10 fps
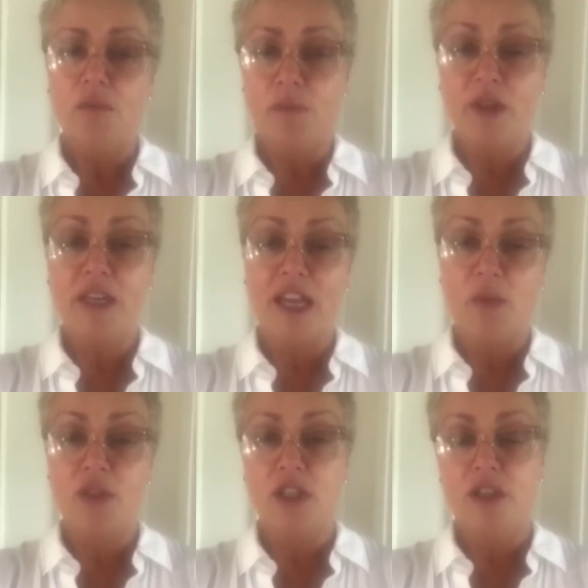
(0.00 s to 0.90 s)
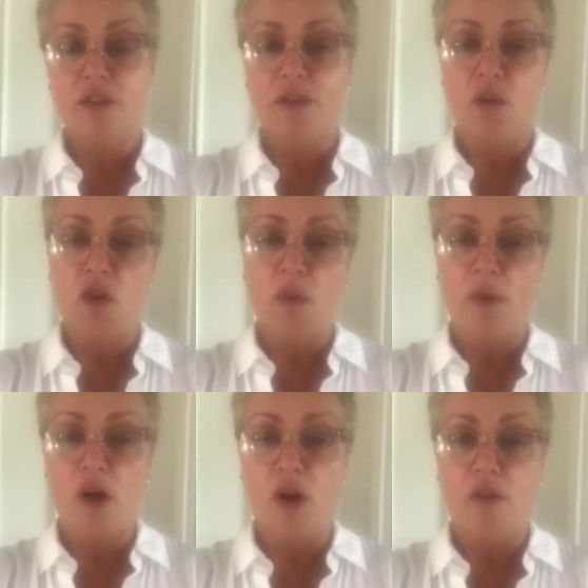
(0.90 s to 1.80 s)
Body language in the form
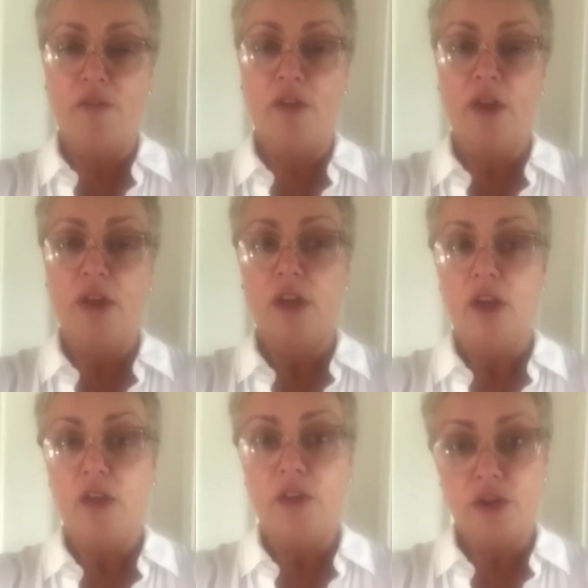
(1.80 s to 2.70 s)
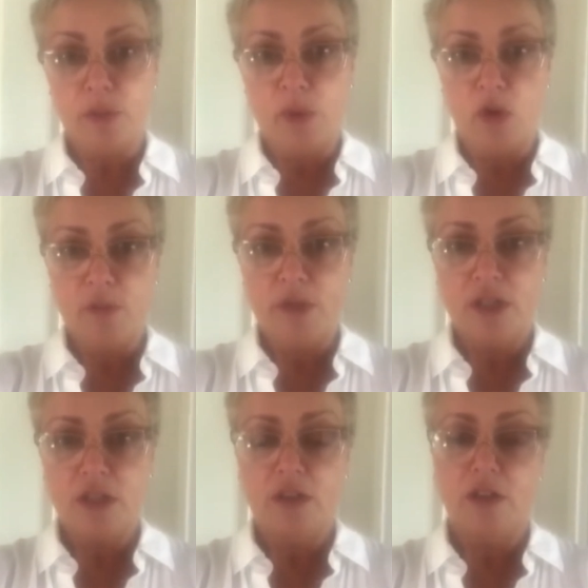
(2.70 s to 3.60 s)
of their
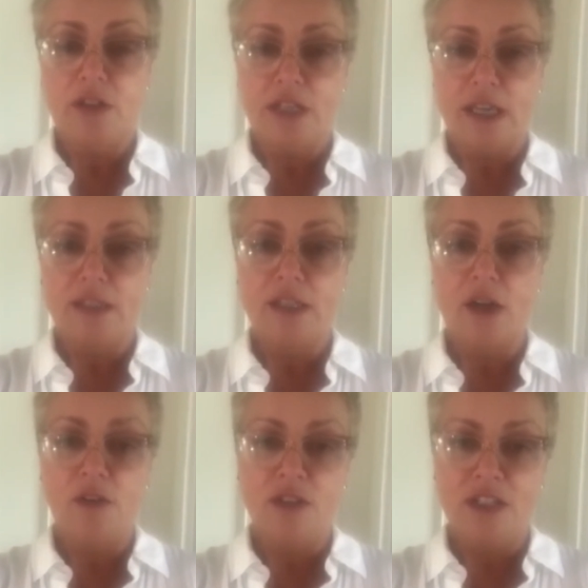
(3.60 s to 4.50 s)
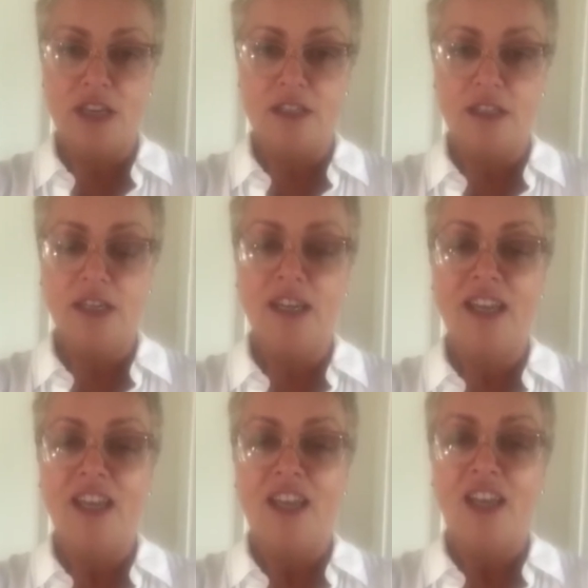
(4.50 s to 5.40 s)
deportment, their stance, how they're standing,
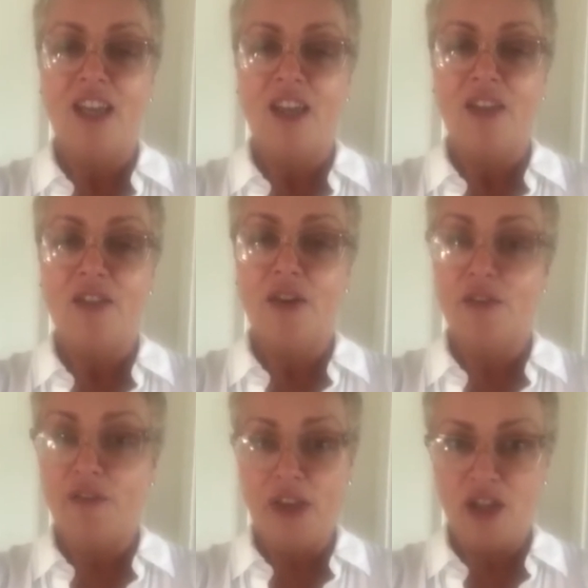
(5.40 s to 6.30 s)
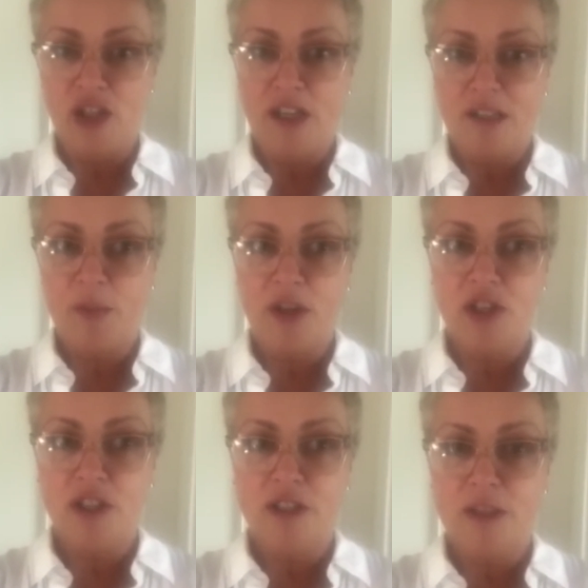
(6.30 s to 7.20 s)
their facial
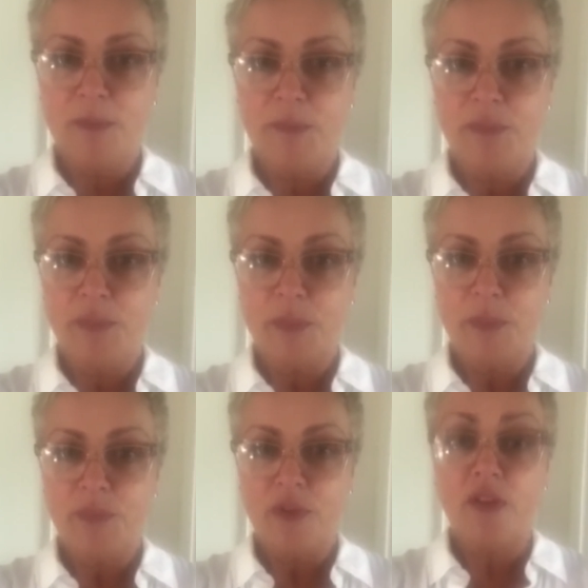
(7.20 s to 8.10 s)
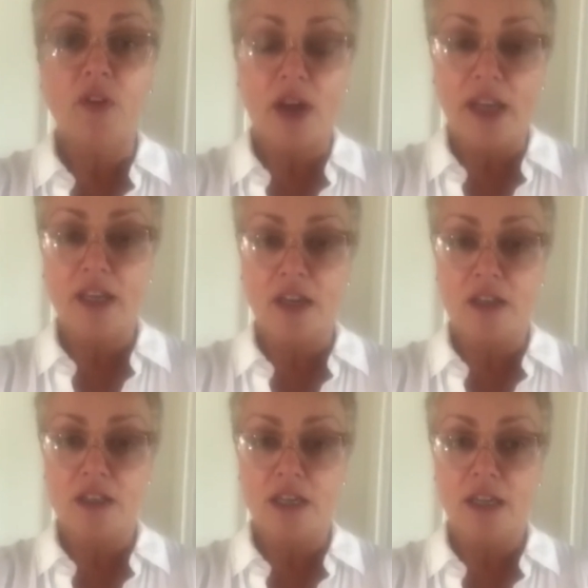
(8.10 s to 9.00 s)
expressions, their eye
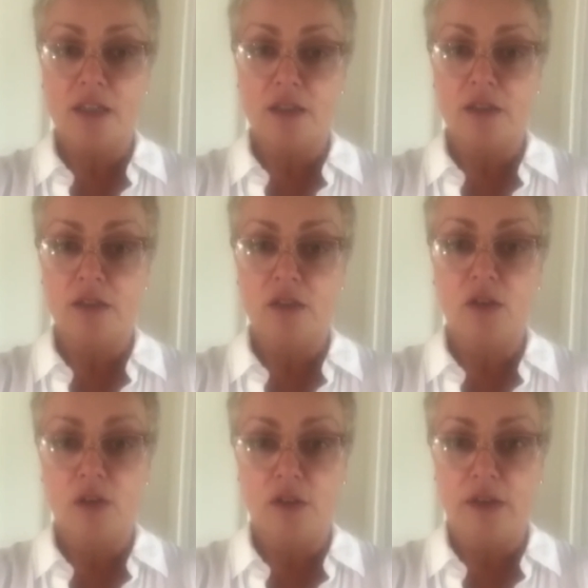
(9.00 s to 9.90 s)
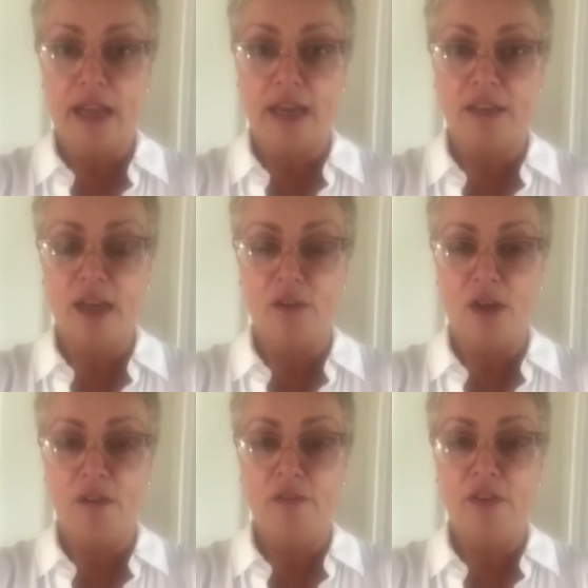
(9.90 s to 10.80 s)
contact or lack
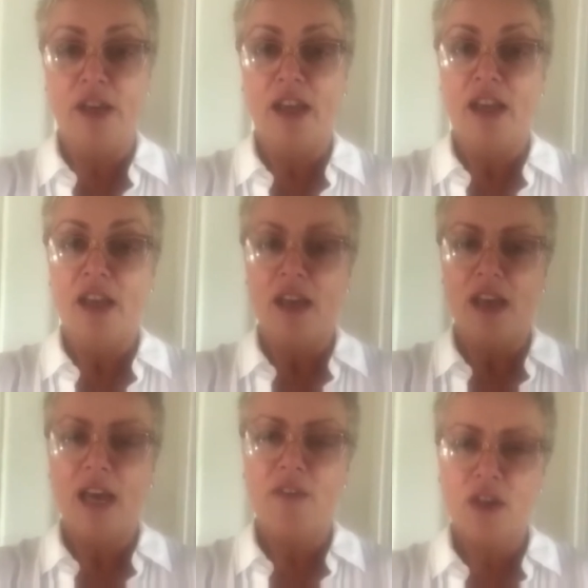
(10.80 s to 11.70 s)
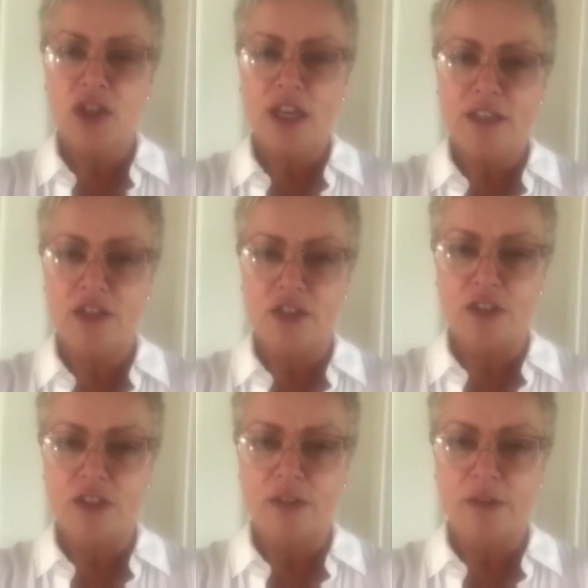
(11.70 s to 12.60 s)
thereof, and their
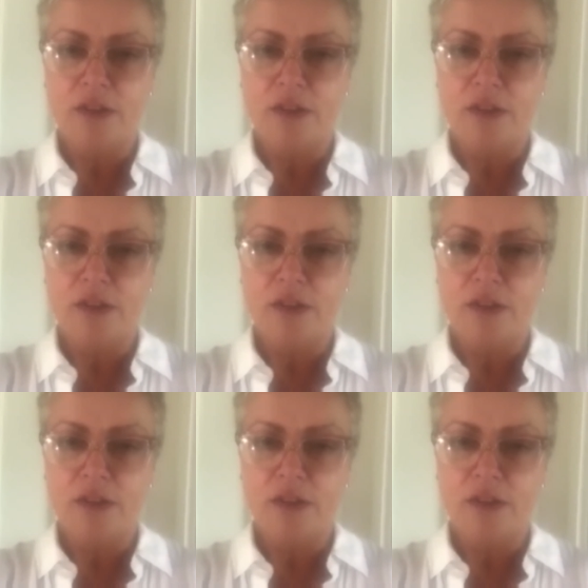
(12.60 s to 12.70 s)
gestures.